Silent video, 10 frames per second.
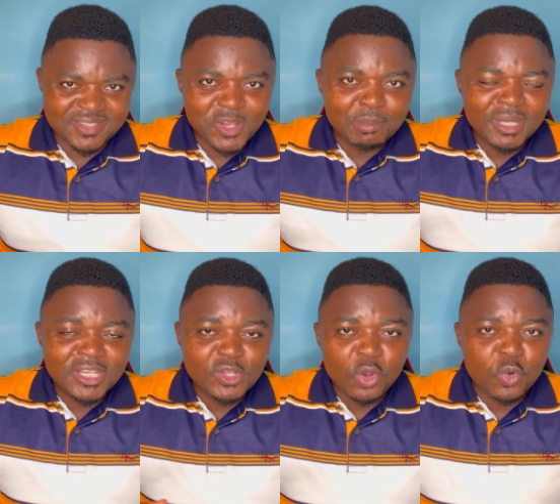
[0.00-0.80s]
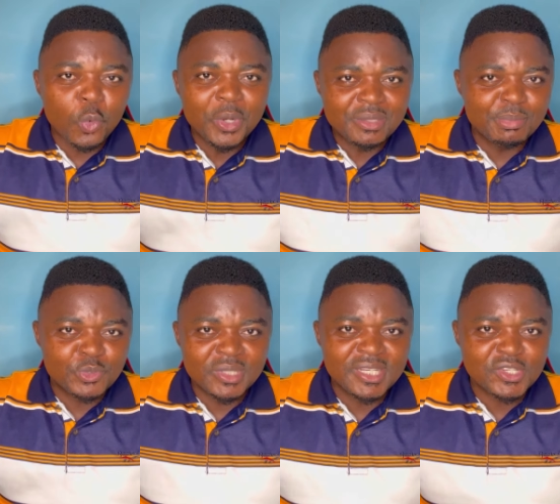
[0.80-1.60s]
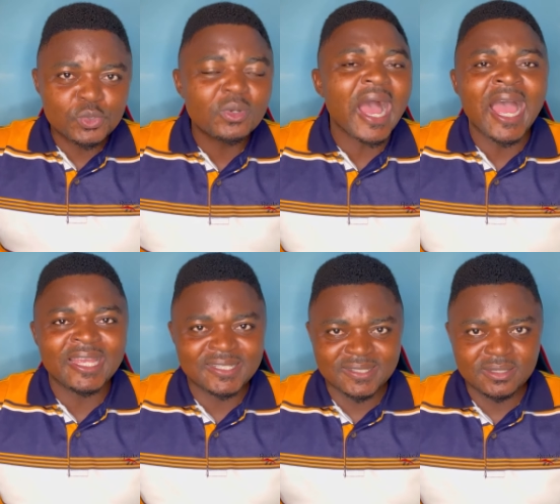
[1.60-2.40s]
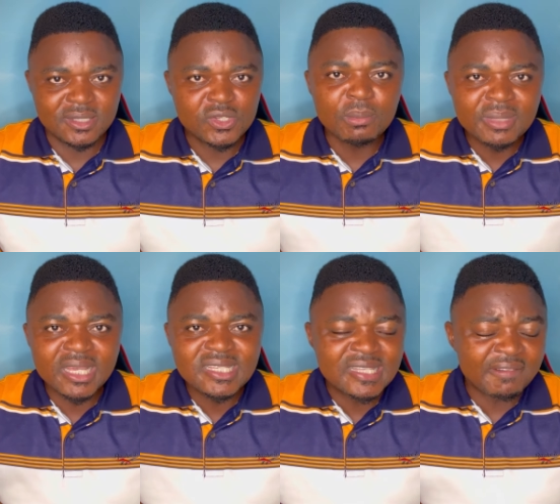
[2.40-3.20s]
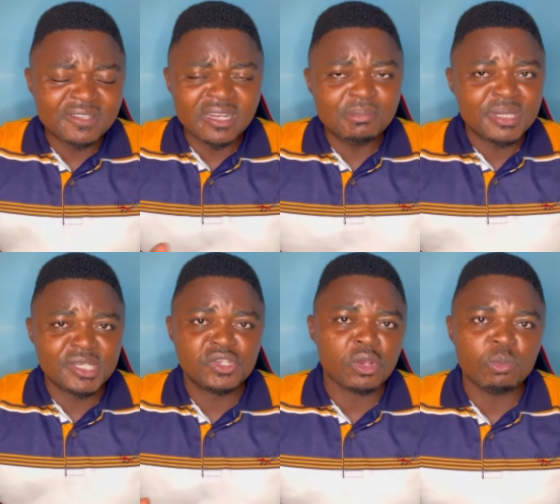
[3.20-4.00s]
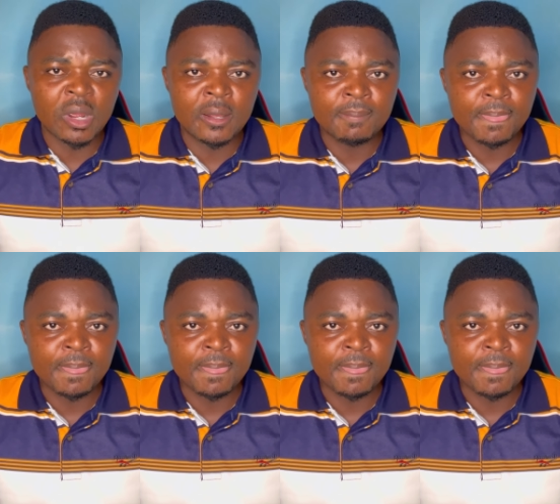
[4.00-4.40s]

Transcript: Something is not going between these two guys. Something is definitely missing somewhere.